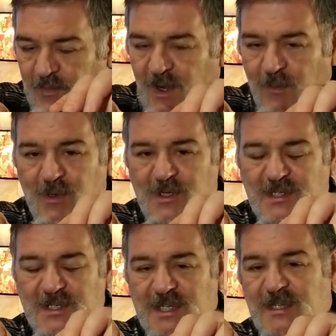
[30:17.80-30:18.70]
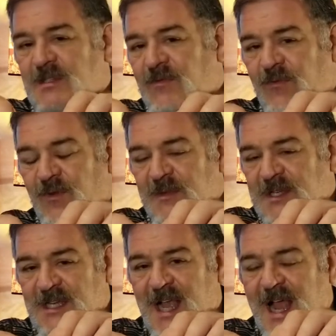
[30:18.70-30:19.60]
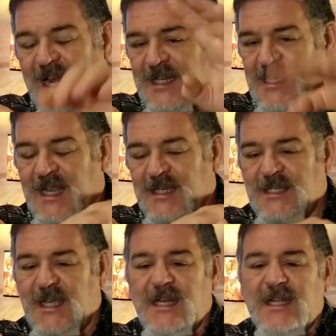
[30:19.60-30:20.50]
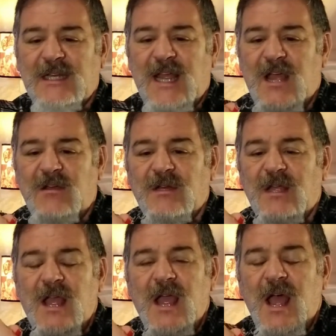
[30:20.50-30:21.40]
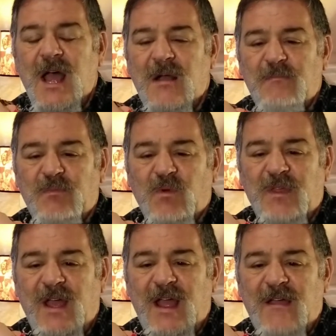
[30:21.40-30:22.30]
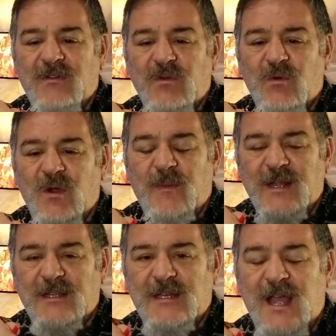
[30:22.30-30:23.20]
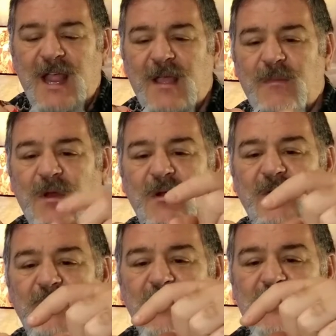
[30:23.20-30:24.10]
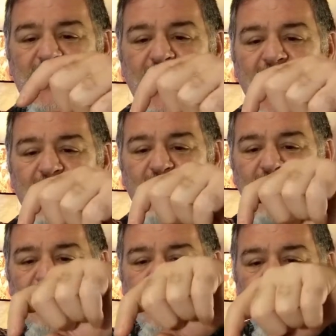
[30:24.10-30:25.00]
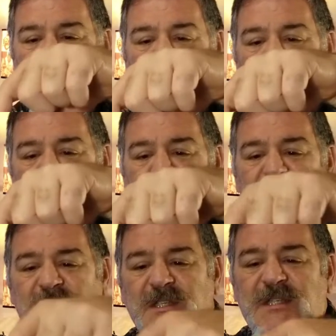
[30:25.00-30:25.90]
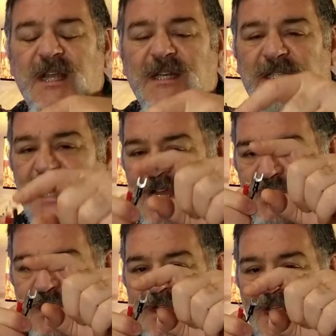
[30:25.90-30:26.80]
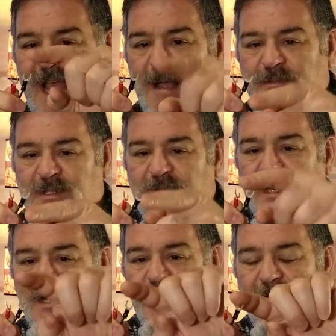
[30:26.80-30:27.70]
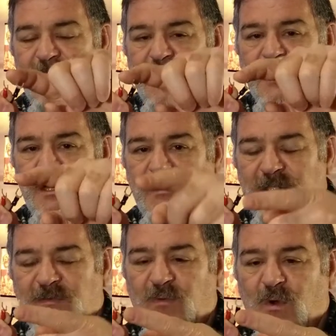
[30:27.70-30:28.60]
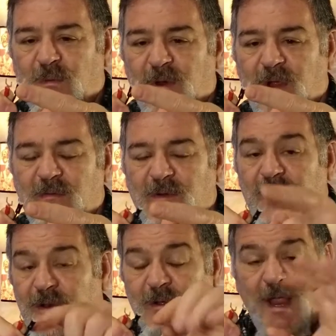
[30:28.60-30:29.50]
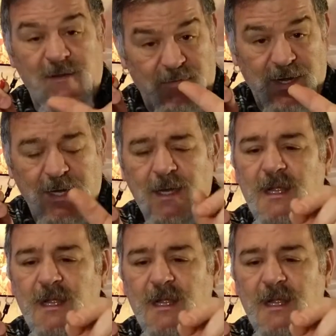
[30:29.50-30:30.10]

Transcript: push this in from the side and tighten it down without having to worry about the diameter of using a ring terminal, which means this end is actually encapsulated. It's formed over into a ring